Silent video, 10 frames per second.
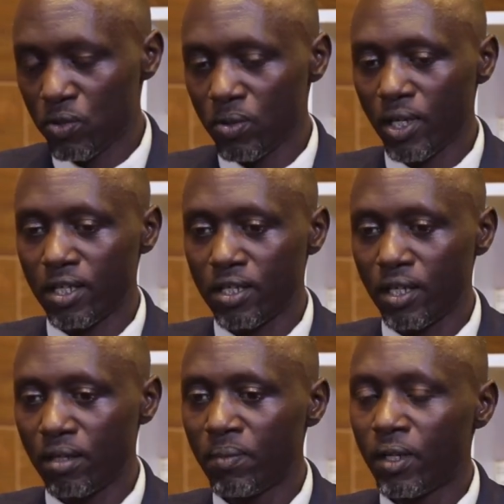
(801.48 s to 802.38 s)
of the
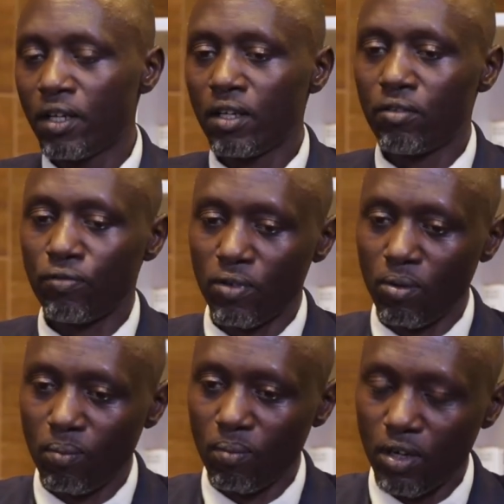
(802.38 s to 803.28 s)
society,
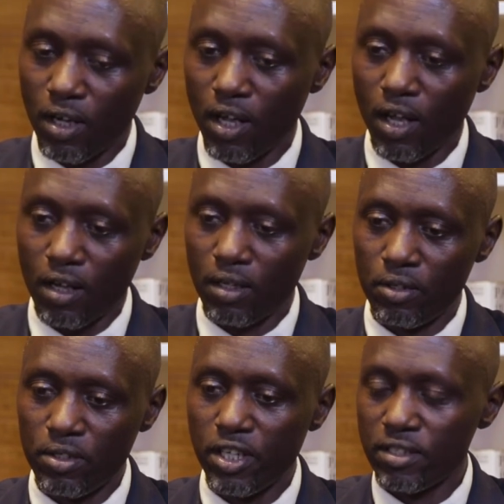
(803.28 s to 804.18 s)
from
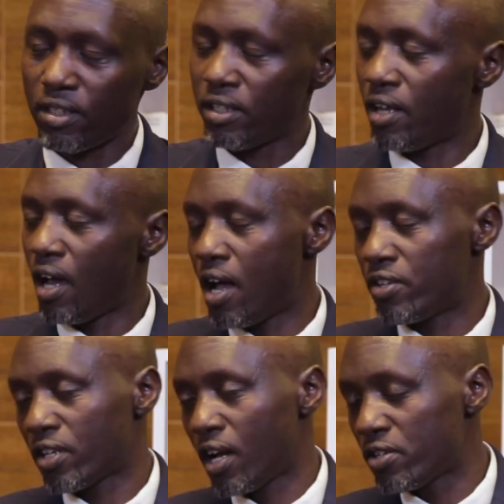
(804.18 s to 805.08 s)
religious
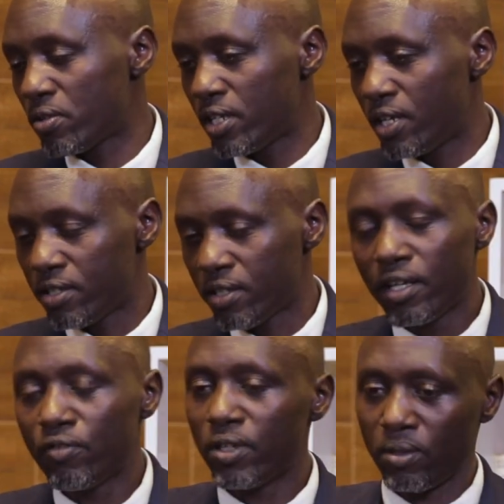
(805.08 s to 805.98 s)
leaders, cultural leaders,
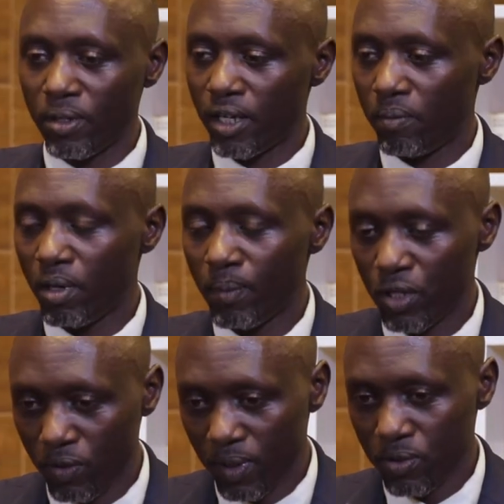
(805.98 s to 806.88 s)
and even ordinary
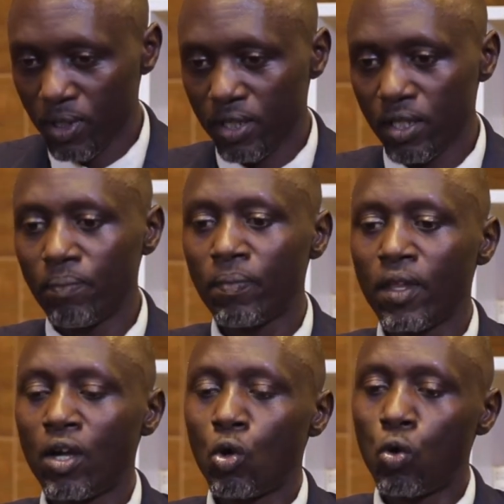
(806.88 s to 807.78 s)
members of the society,
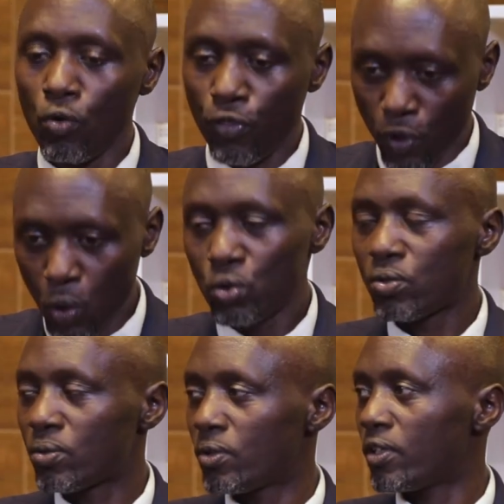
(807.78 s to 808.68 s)
who
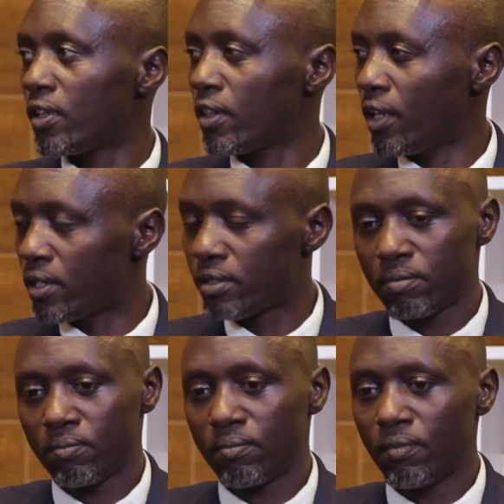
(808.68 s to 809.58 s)
thought
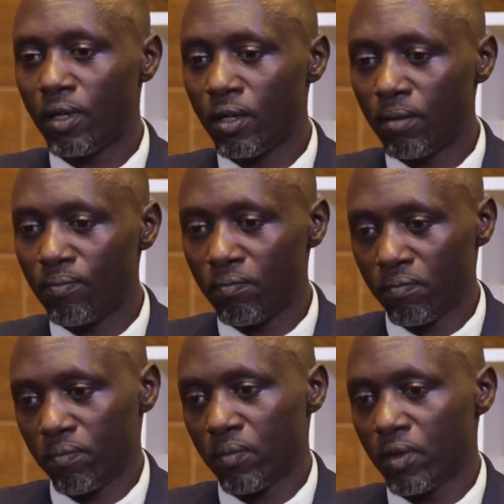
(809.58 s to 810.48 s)
that
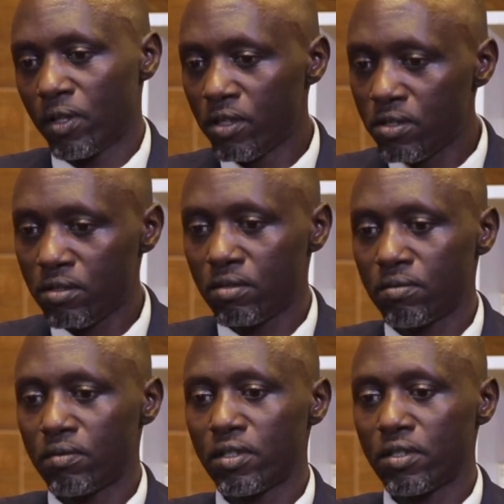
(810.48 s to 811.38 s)

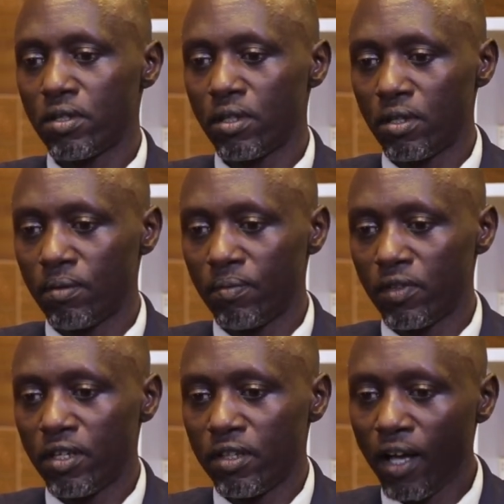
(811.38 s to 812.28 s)

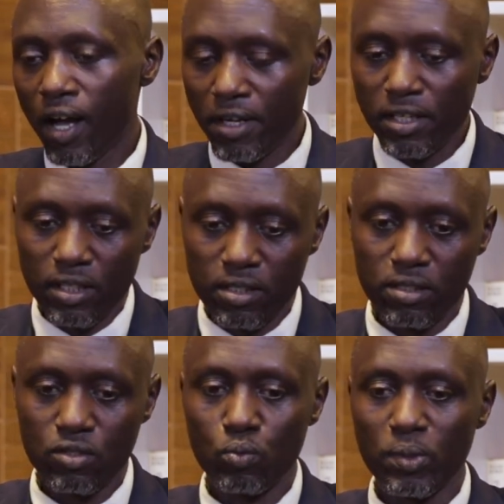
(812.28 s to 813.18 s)
there
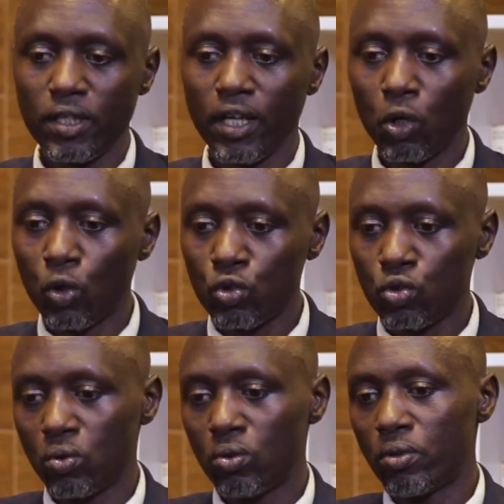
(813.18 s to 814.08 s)
needs to be a law
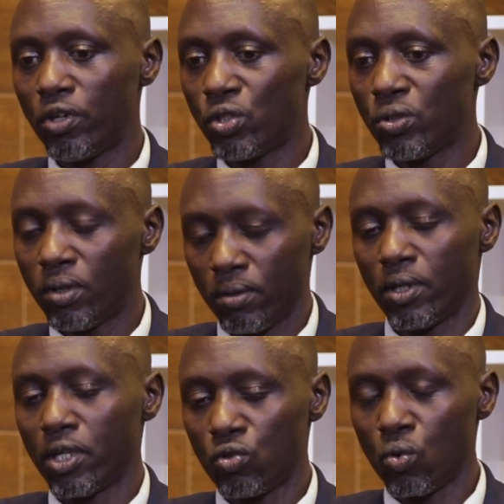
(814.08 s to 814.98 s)

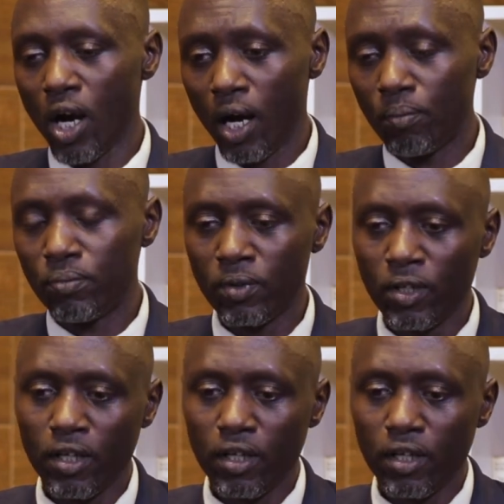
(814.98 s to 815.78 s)
to curb